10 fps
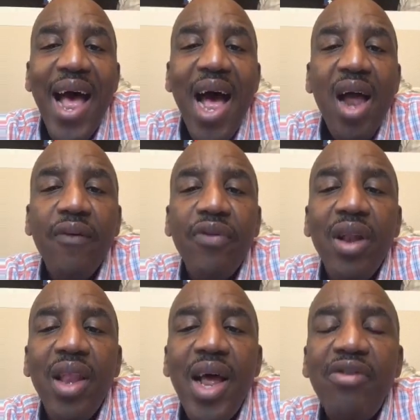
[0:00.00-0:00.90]
out of the
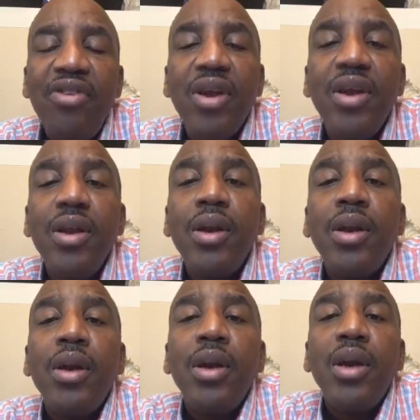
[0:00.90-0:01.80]
lesson
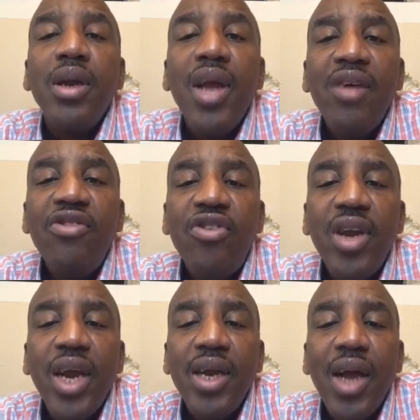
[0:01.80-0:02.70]
yesterday.